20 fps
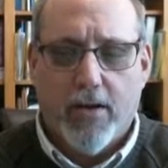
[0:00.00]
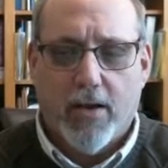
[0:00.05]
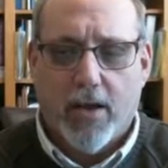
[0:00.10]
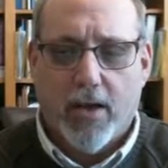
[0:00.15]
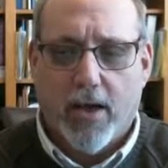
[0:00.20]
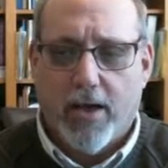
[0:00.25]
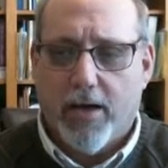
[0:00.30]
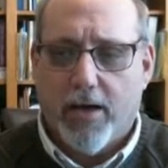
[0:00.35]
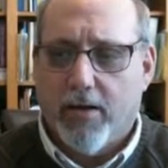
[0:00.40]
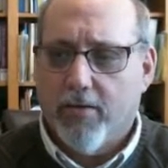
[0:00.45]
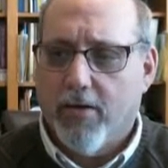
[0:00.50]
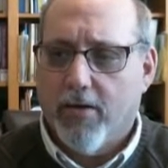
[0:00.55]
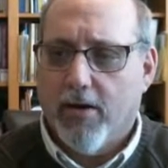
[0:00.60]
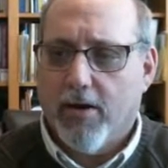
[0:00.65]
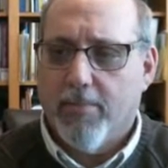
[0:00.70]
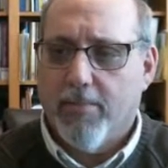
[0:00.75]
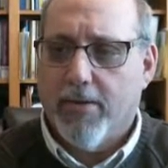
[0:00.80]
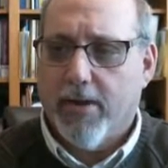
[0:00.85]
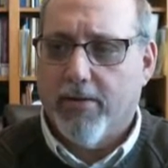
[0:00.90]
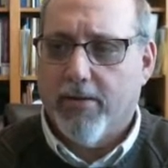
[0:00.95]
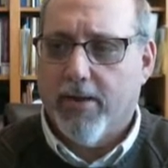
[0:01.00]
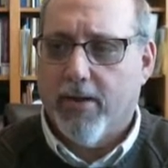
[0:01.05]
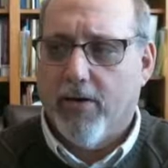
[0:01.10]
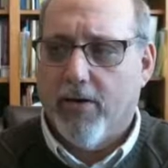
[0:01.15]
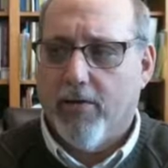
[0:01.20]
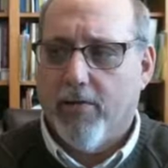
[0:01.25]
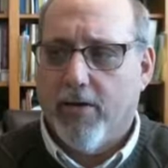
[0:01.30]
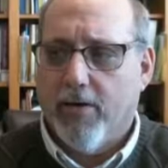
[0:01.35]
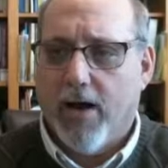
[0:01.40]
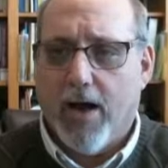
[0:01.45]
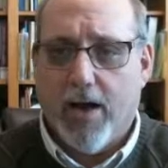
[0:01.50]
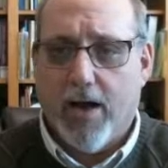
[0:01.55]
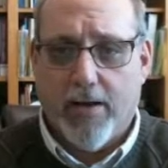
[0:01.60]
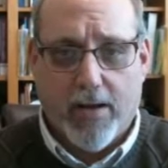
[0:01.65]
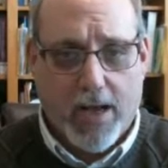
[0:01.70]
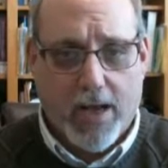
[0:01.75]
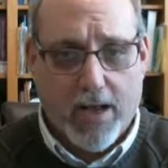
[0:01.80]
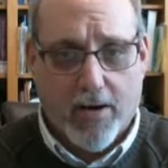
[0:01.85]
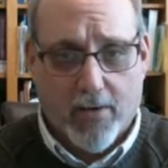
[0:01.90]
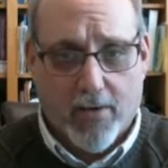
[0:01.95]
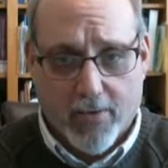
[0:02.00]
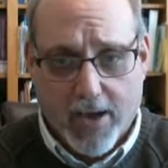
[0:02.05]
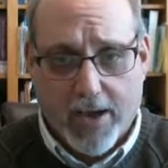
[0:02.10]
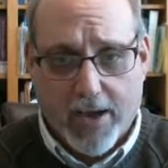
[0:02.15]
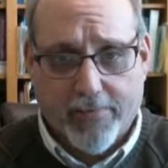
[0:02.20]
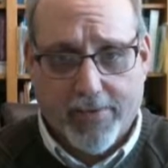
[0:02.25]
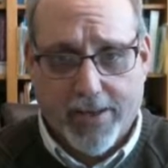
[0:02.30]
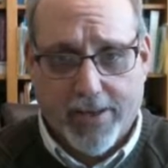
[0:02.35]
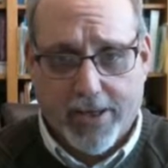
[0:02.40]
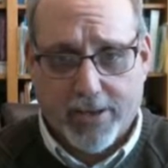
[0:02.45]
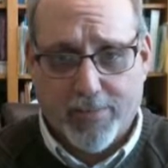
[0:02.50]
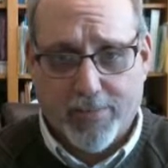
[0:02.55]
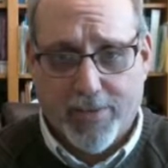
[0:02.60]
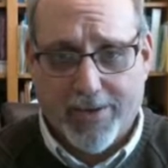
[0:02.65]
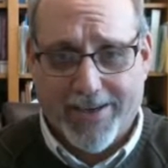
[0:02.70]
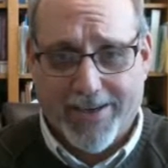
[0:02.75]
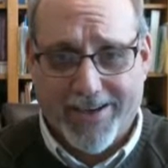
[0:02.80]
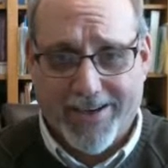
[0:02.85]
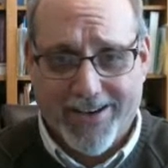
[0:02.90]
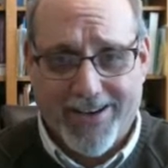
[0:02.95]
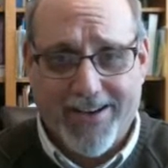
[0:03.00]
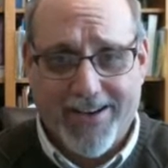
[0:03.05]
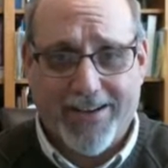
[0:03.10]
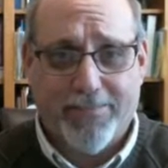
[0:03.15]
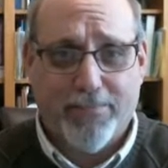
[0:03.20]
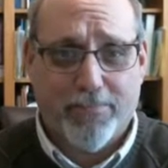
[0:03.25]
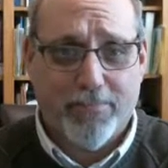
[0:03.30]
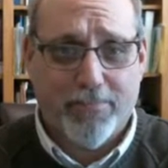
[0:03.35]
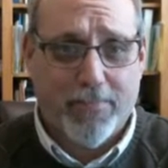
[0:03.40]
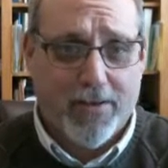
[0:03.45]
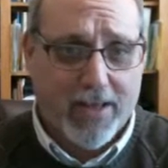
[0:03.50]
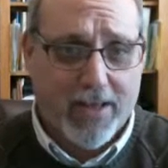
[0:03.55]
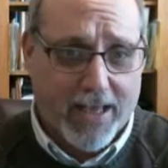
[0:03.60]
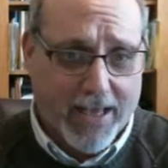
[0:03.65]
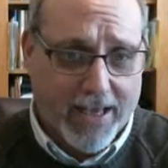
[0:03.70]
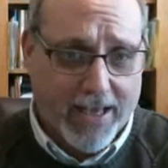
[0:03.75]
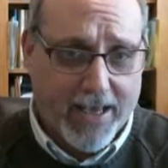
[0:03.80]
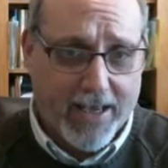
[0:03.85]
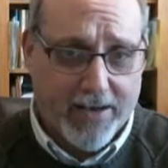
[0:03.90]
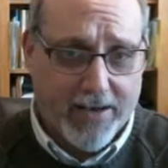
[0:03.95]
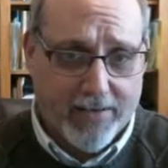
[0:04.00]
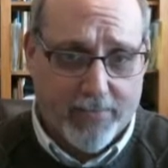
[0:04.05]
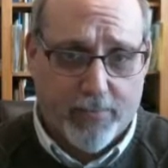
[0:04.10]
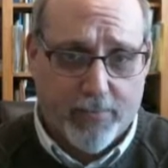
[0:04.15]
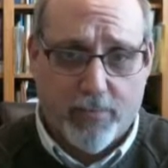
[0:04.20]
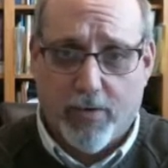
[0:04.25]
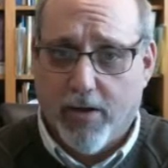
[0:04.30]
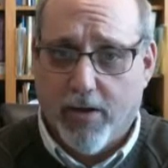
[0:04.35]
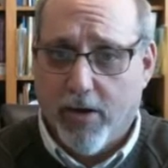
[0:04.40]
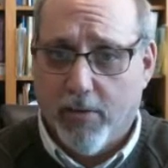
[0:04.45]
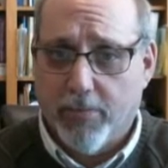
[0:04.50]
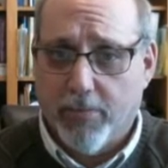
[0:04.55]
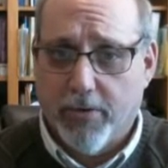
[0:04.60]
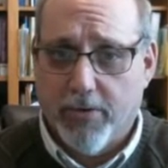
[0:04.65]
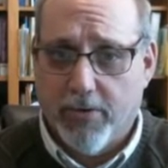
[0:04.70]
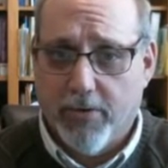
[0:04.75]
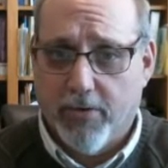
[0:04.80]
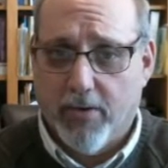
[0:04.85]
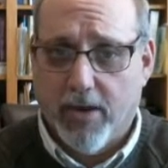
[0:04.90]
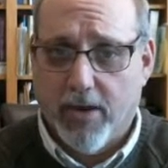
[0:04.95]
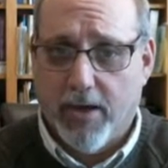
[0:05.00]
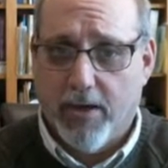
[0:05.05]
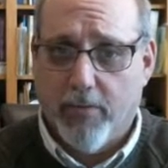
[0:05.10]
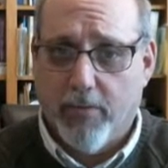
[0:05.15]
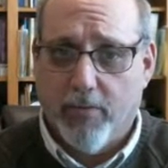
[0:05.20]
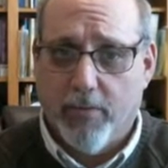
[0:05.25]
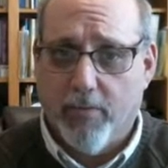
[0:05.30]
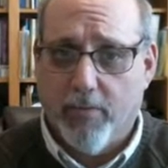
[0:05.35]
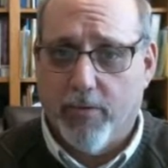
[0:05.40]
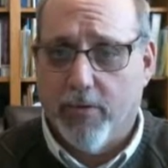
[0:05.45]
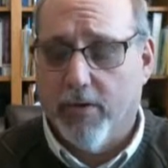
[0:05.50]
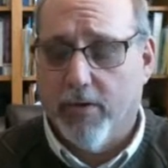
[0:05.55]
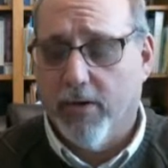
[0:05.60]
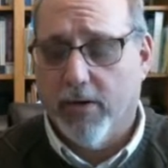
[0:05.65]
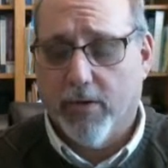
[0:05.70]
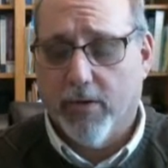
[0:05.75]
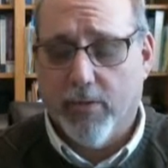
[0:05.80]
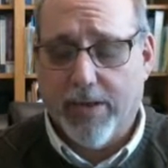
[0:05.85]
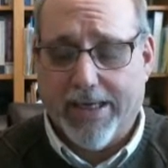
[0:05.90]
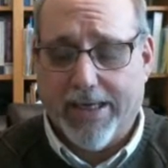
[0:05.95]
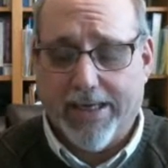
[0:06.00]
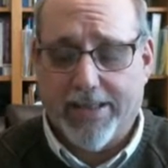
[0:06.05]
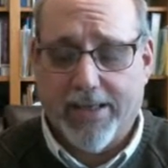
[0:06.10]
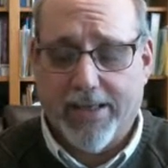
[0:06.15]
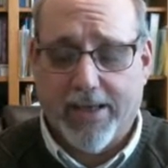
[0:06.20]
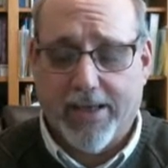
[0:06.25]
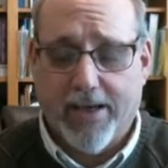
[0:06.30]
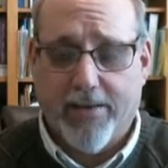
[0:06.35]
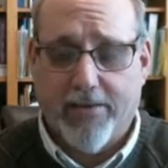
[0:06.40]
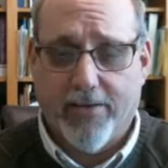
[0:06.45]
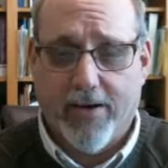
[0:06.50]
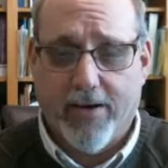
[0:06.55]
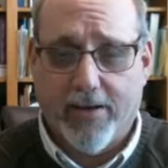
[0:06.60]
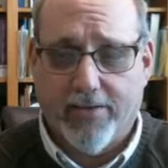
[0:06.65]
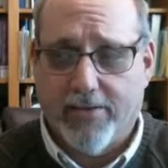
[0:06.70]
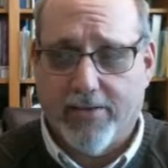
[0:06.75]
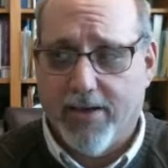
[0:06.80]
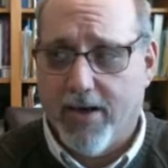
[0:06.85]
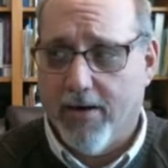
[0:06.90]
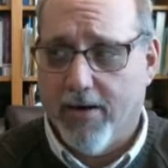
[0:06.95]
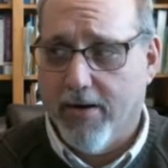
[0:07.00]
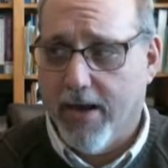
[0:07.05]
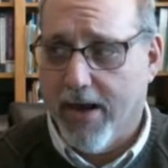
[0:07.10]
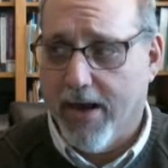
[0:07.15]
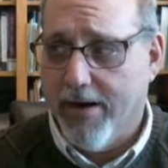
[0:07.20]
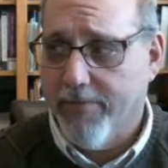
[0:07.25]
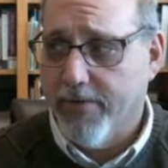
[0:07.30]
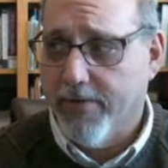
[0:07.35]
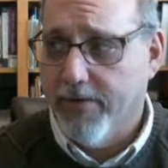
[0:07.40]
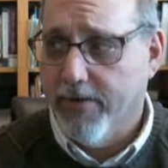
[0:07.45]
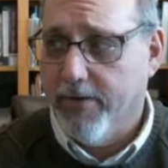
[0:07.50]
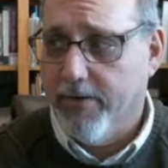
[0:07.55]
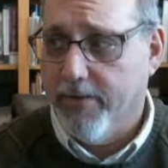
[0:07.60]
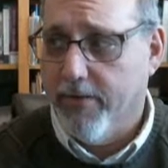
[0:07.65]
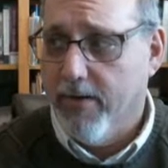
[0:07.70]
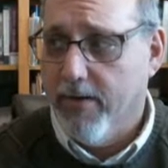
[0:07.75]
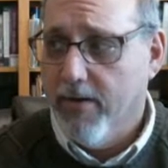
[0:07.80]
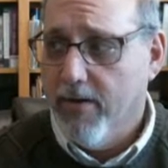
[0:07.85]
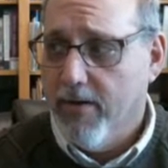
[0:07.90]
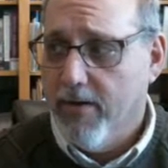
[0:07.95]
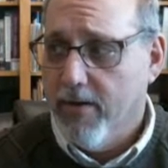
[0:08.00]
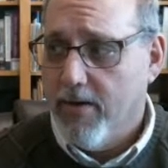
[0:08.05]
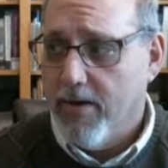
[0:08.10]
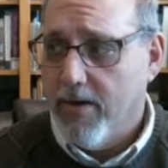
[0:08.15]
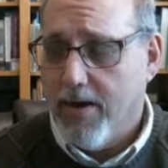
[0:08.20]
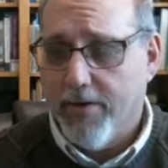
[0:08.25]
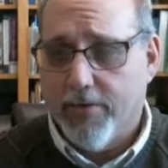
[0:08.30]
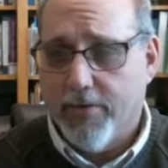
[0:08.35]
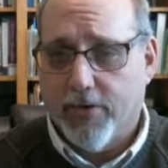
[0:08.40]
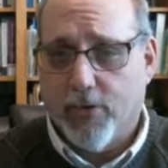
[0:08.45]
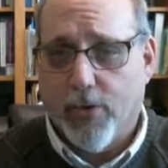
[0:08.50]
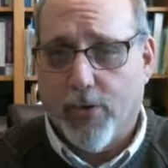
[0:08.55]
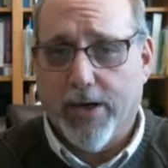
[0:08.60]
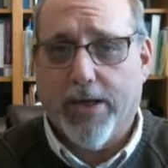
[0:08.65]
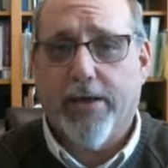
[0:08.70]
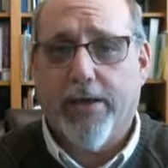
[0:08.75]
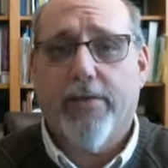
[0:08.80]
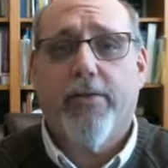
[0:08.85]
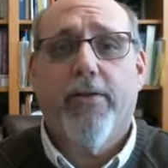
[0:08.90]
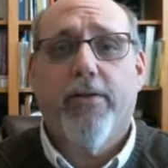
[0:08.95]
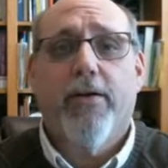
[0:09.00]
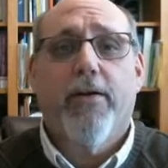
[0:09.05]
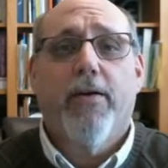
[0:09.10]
And I'll talk about that on our live class Monday night, and we'll help you do that when we get together on Saturday afternoon on the 20th.